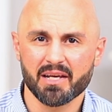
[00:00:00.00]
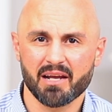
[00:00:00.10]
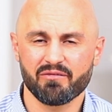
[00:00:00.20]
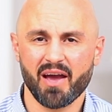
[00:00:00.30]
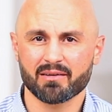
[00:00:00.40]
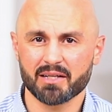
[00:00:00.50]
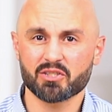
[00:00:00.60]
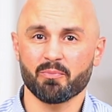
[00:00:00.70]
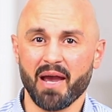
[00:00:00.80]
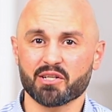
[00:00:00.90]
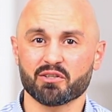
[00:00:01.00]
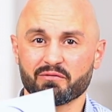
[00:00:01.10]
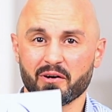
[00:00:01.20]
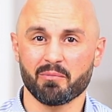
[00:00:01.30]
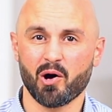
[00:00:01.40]
In fact, let's imagine
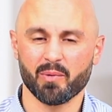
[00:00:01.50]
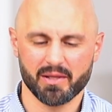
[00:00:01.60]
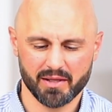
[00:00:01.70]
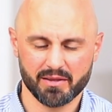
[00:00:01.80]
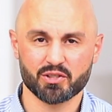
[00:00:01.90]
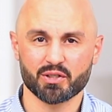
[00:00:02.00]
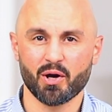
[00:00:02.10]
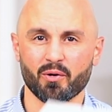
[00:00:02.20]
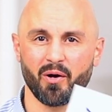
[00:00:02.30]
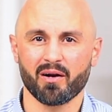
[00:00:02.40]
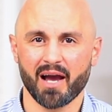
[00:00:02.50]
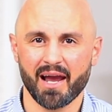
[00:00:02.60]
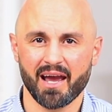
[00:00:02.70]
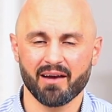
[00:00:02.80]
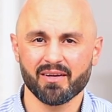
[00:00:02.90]
for a moment that this note card
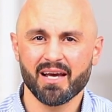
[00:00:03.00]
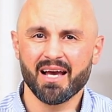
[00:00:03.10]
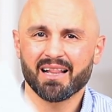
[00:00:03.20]
I have,